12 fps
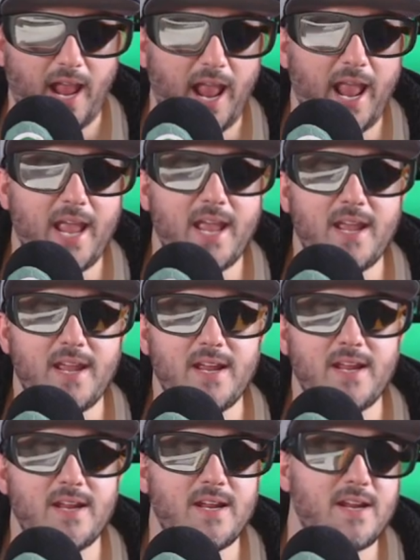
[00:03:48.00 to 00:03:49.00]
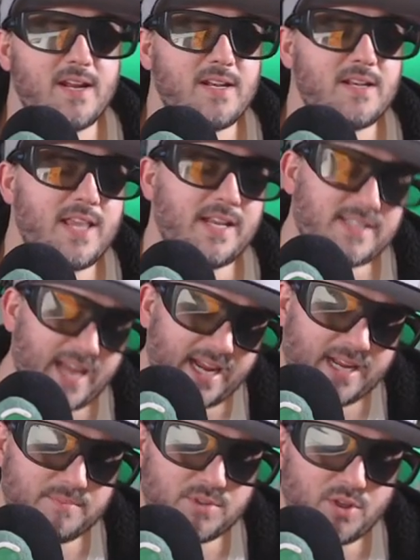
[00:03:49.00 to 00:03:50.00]
And they take
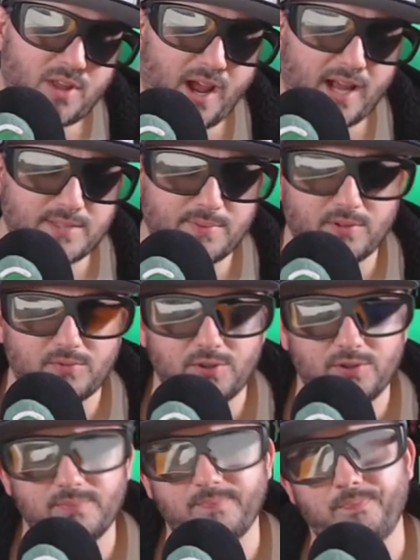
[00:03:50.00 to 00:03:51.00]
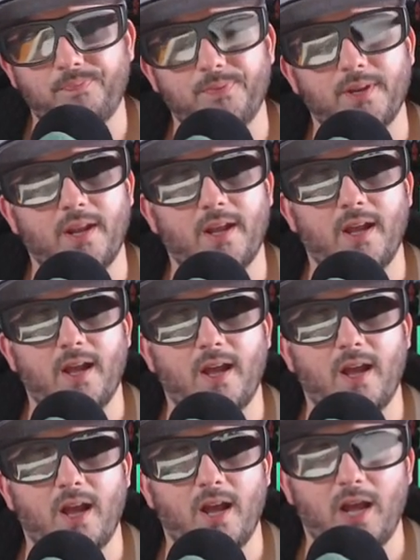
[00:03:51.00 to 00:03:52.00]
him to the hospital room
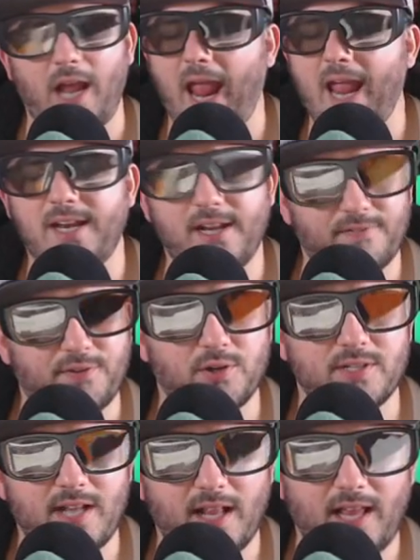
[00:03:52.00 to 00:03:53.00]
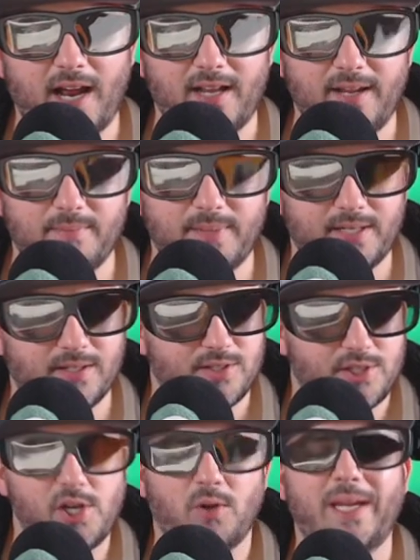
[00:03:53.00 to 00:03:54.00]
and Nick Fury's not allowed in because,
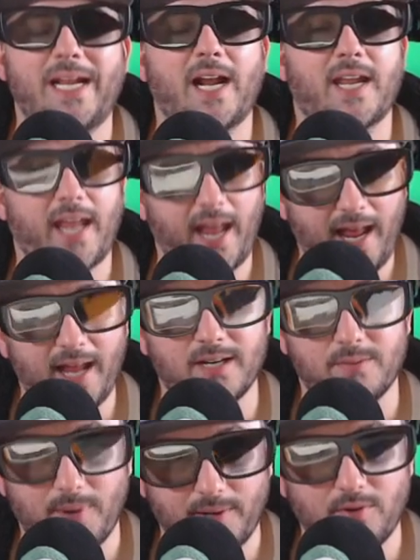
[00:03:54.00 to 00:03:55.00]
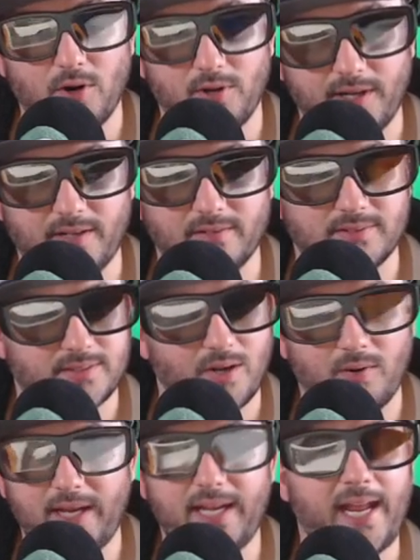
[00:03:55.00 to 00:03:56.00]
you know, he got canned by Rhodey. So
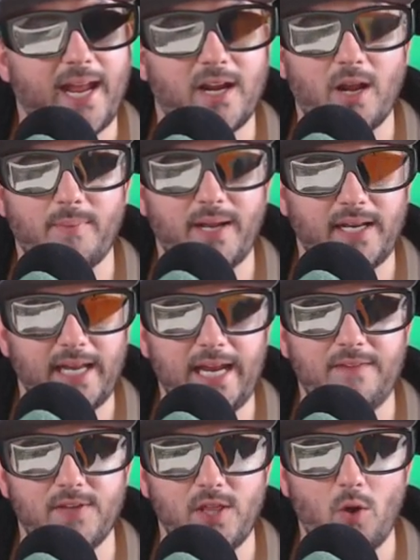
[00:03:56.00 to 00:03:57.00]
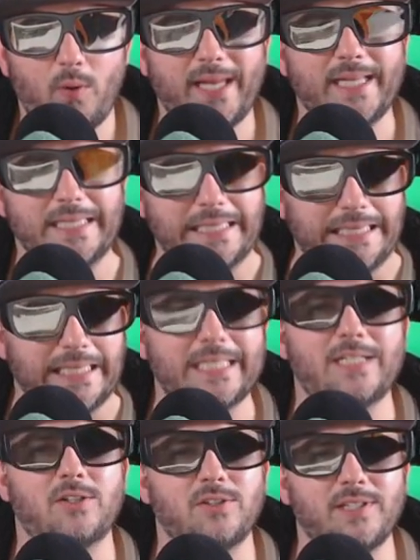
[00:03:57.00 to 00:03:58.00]
he can't come in, even though he
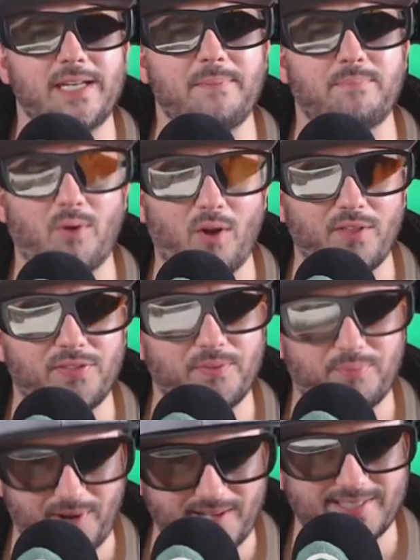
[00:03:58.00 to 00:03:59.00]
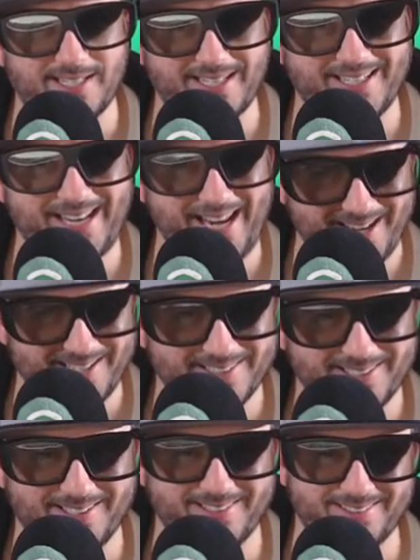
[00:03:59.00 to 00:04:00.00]
literally brought the president
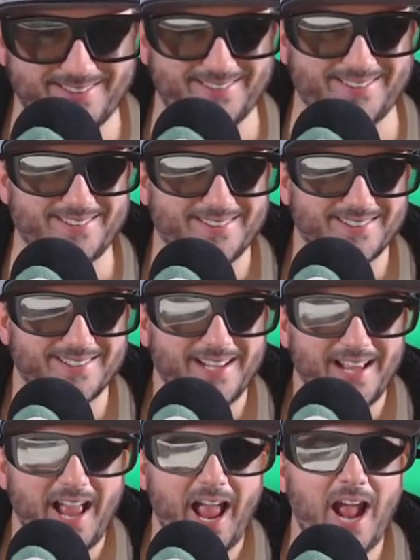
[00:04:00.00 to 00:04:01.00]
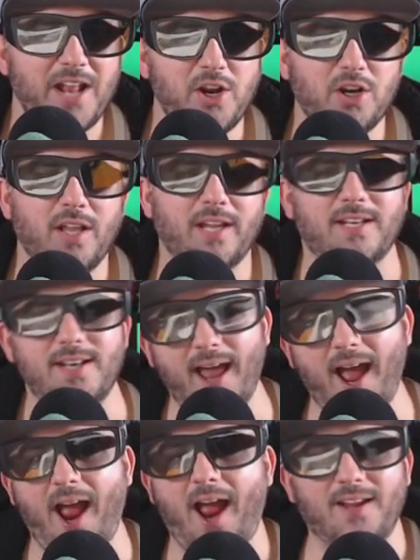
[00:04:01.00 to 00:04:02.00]
in. And they're like,
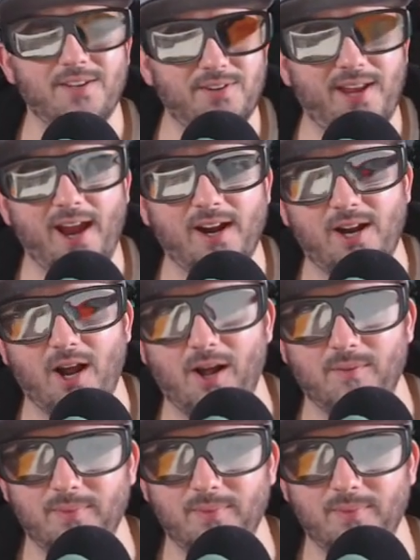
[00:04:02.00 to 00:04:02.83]
nah, you can't come.